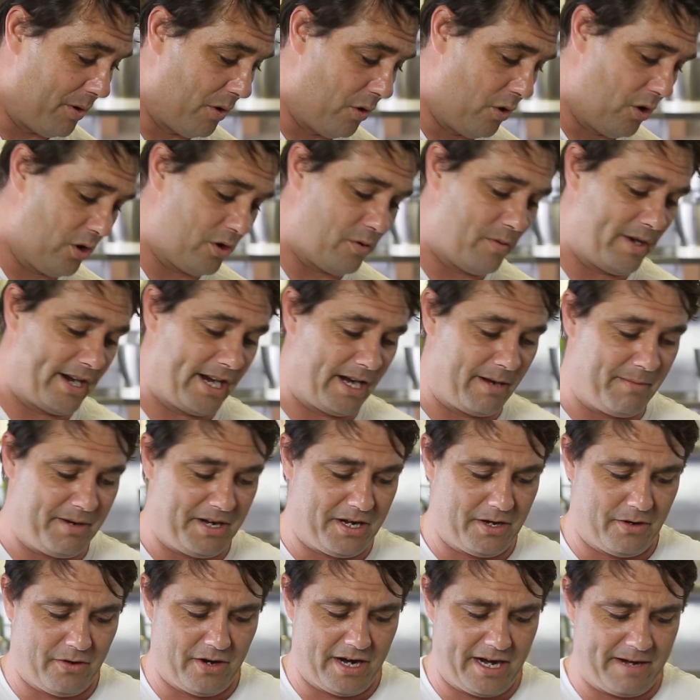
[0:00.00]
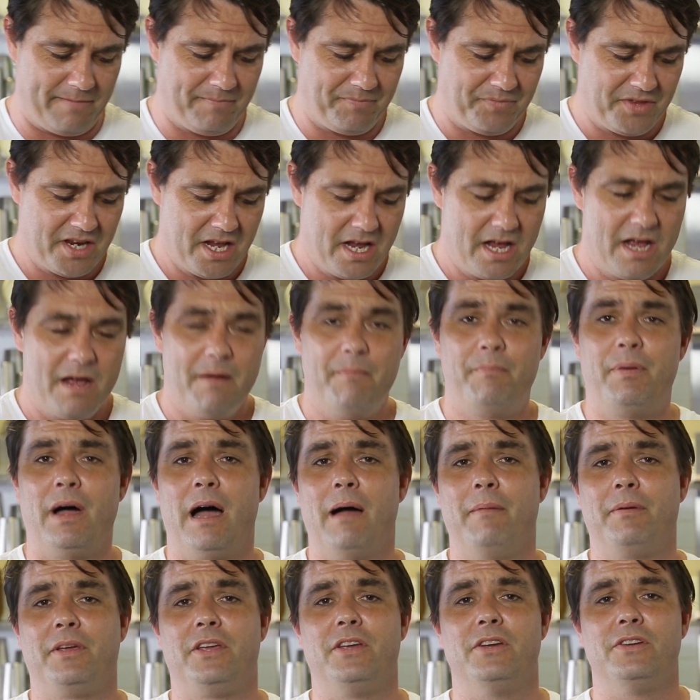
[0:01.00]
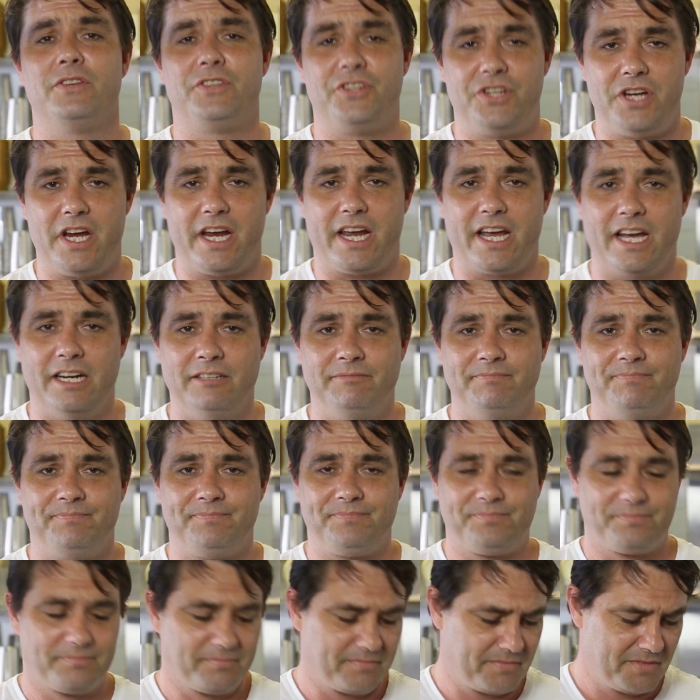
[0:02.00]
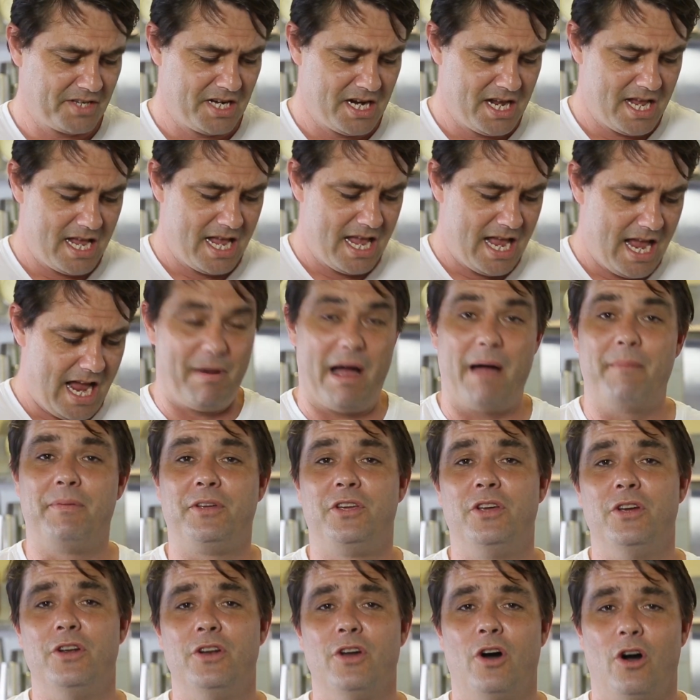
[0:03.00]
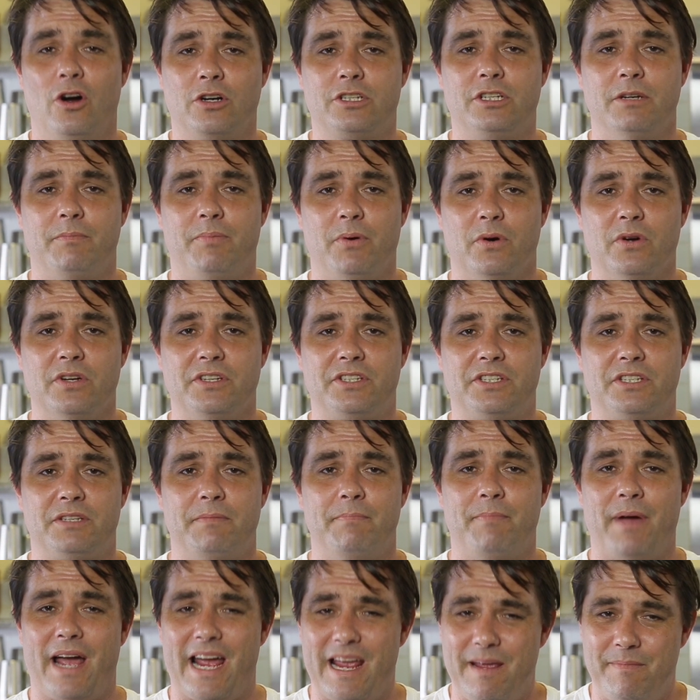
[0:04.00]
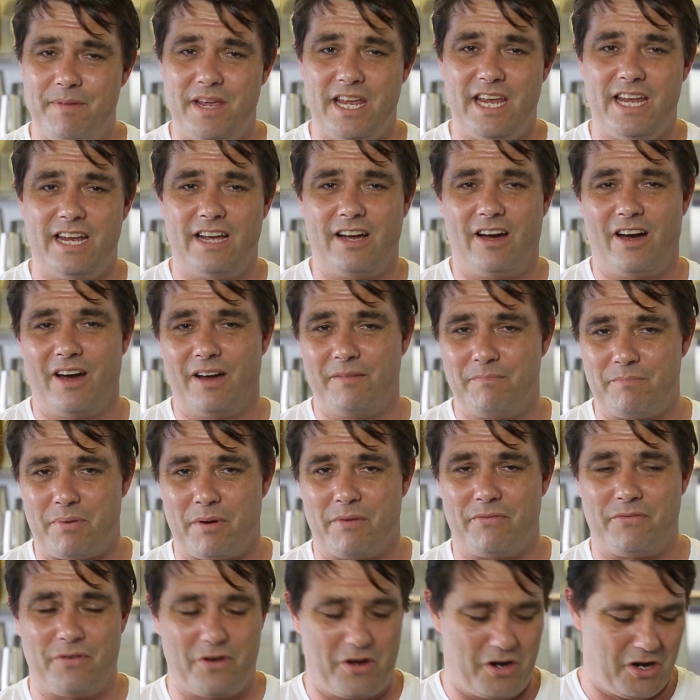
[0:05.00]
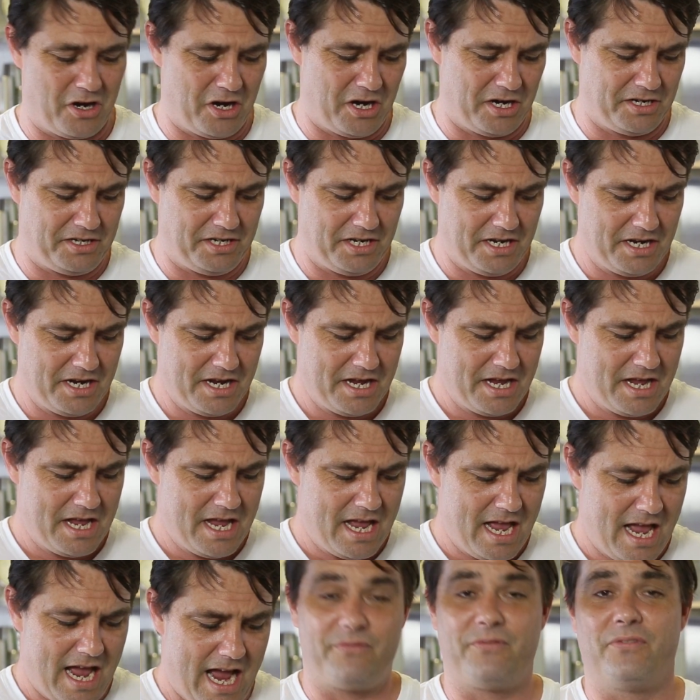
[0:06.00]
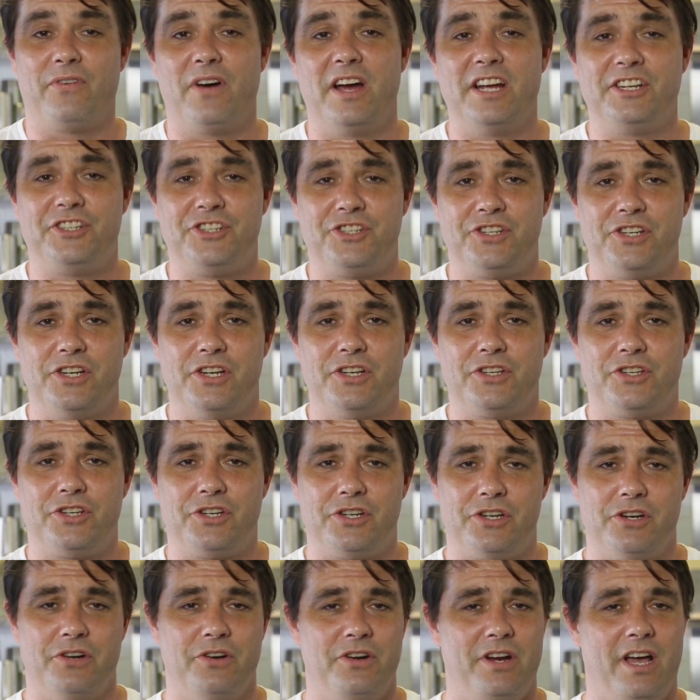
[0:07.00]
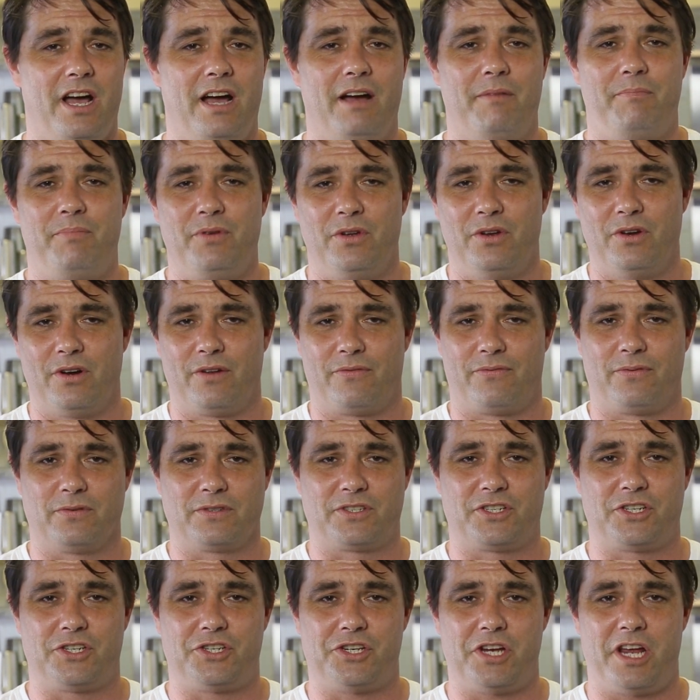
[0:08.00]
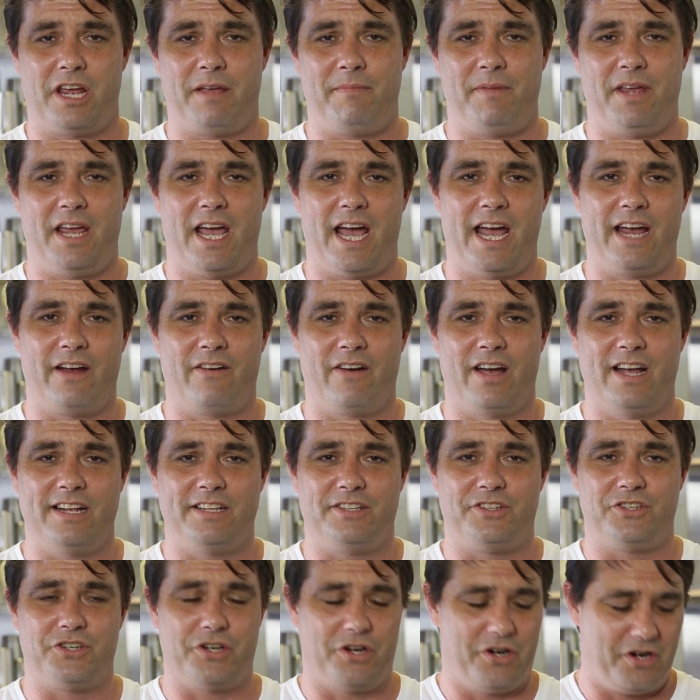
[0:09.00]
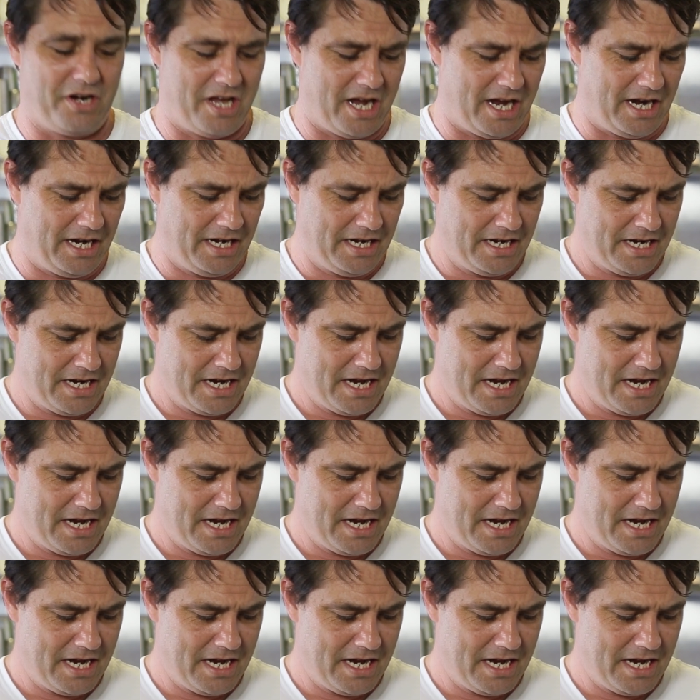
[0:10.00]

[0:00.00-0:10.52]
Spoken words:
pork we're going to be doing, barbecue chicken, barbecued octopus, baby I preferred, fresh tuna, beautiful sashimi, A-grade tuna,